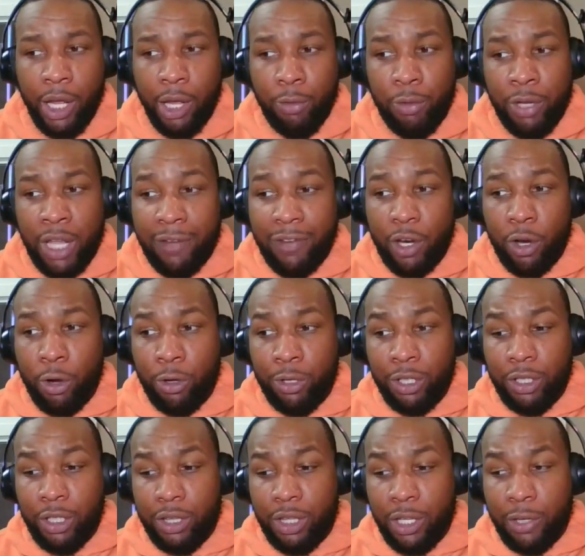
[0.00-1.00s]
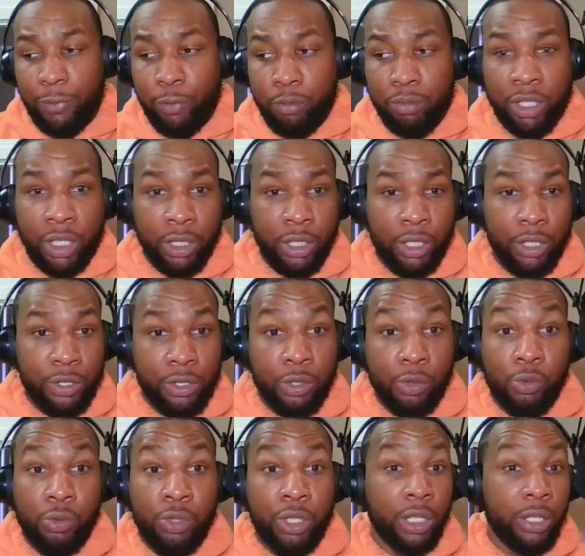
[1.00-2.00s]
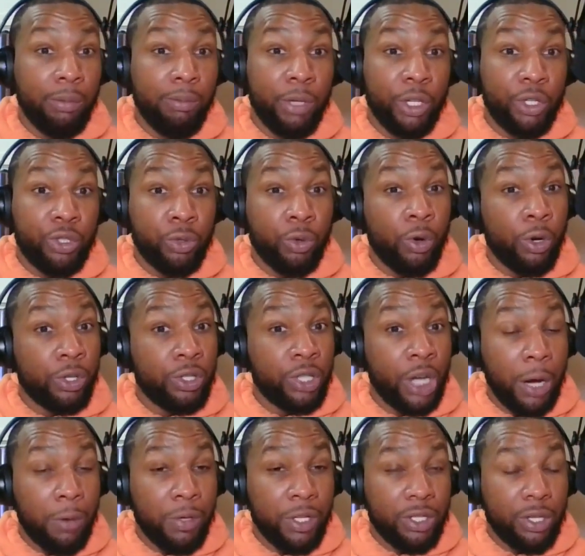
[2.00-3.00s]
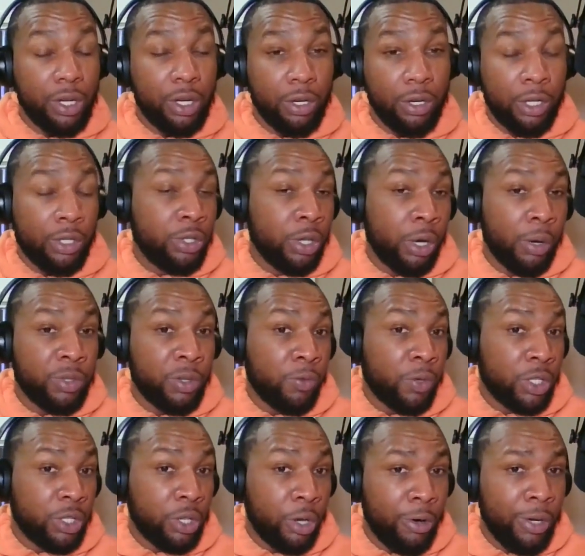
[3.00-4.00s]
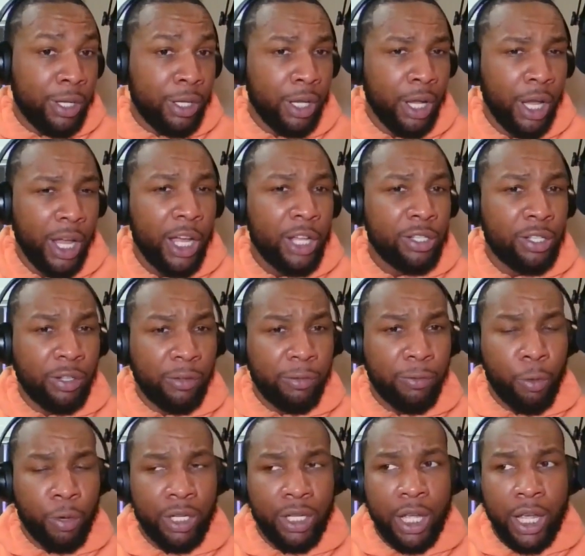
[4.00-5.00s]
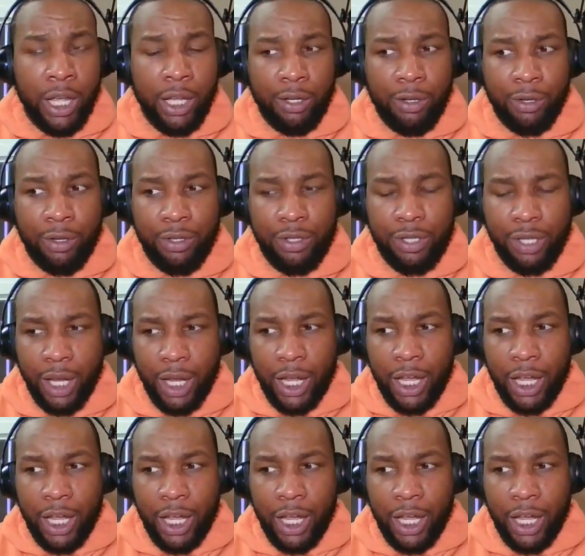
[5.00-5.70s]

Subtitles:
We haven't heard anything from Dylan Dessou, Dylan Mitchell, or Tyrese Hunter in terms of returning to the 40 acres.